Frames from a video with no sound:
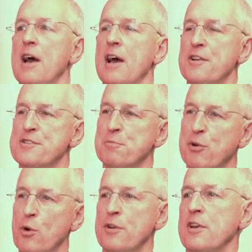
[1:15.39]
And it's
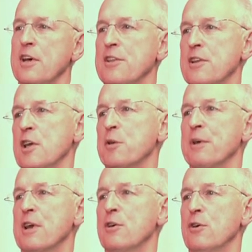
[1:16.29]
important, I think,
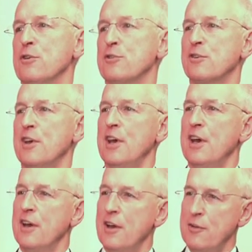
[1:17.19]
because
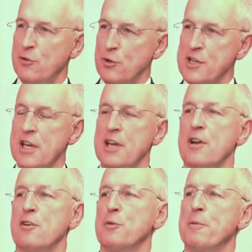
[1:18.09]
if you're taking
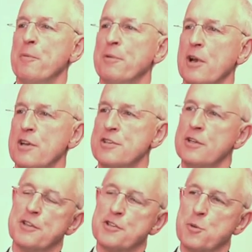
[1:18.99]
care of a
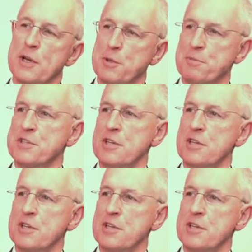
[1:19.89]
population that's 20%